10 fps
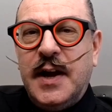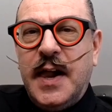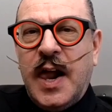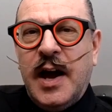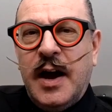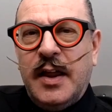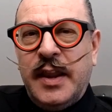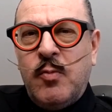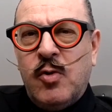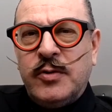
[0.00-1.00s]

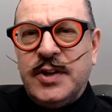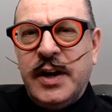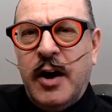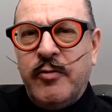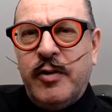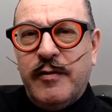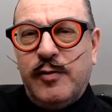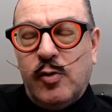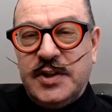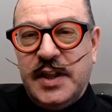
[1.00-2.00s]
They wanted
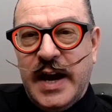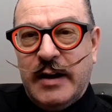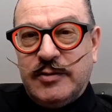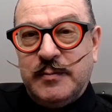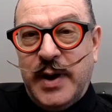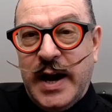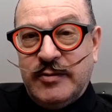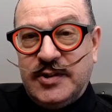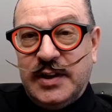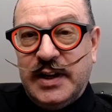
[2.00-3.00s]

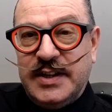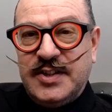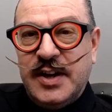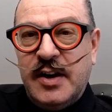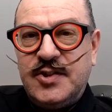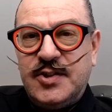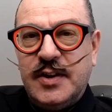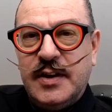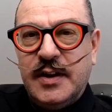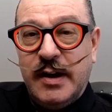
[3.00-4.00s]
£140,000 to list us.
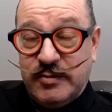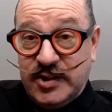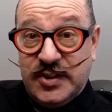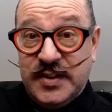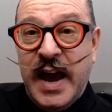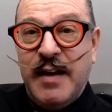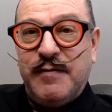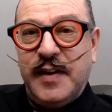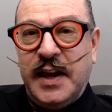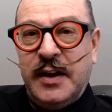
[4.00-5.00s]
That was just their
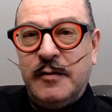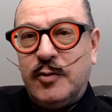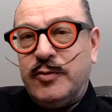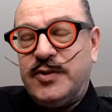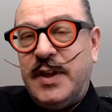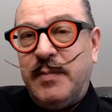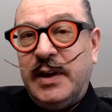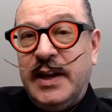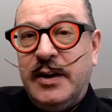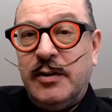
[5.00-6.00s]
fee. And of course, there'd be
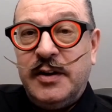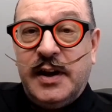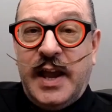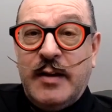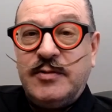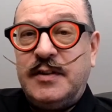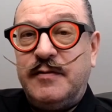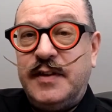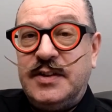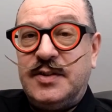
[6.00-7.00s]
legal and accounting
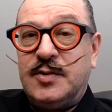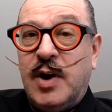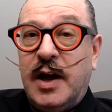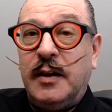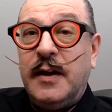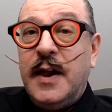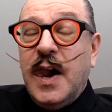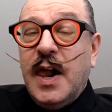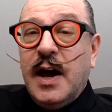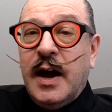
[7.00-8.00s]
fees as well.
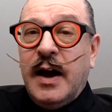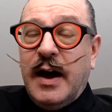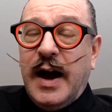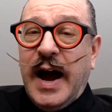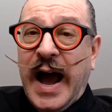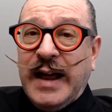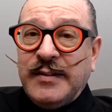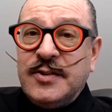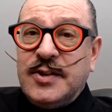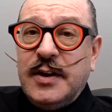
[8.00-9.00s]

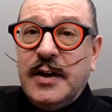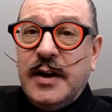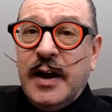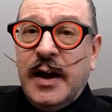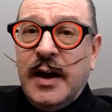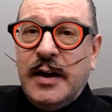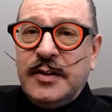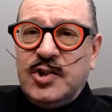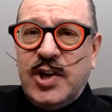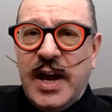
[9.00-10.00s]
And
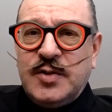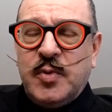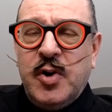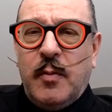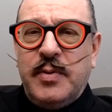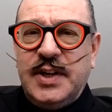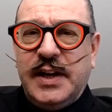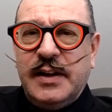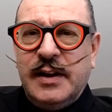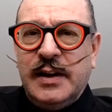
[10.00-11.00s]
the shares were not
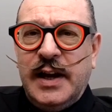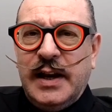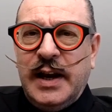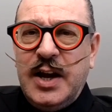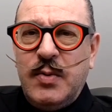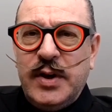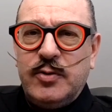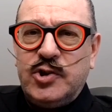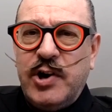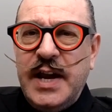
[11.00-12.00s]
particularly liquid or
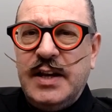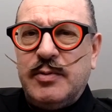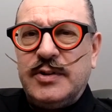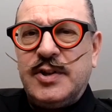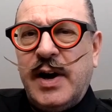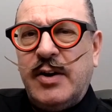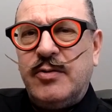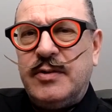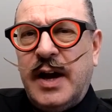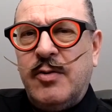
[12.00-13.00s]
tradable. So I
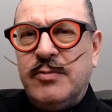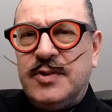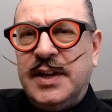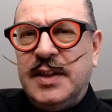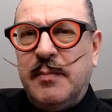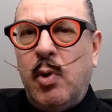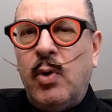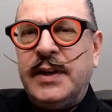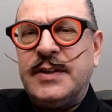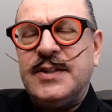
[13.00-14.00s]
couldn't see the
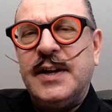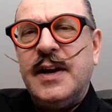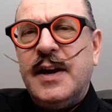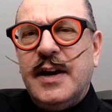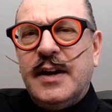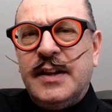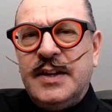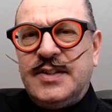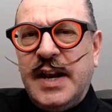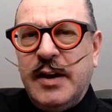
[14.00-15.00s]
point.
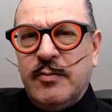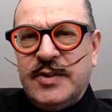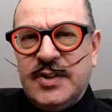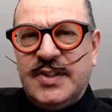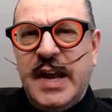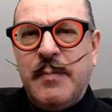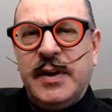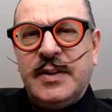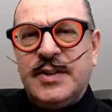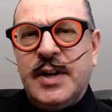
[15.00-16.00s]
They said it was a
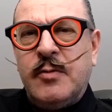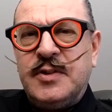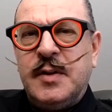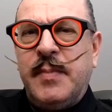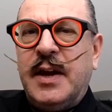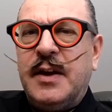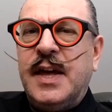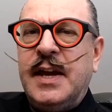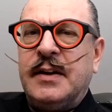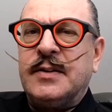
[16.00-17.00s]
stepping stone to bigger
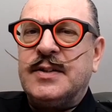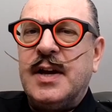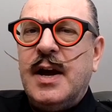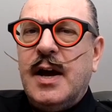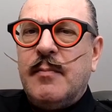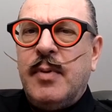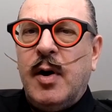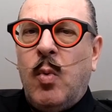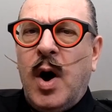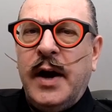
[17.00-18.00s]
things,
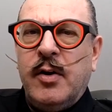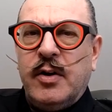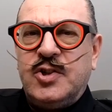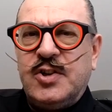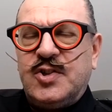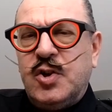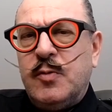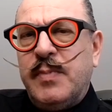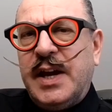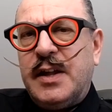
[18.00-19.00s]
but why not just do
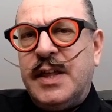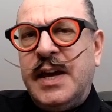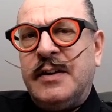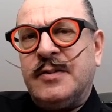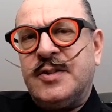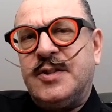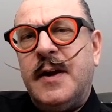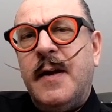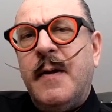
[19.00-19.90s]
bigger things?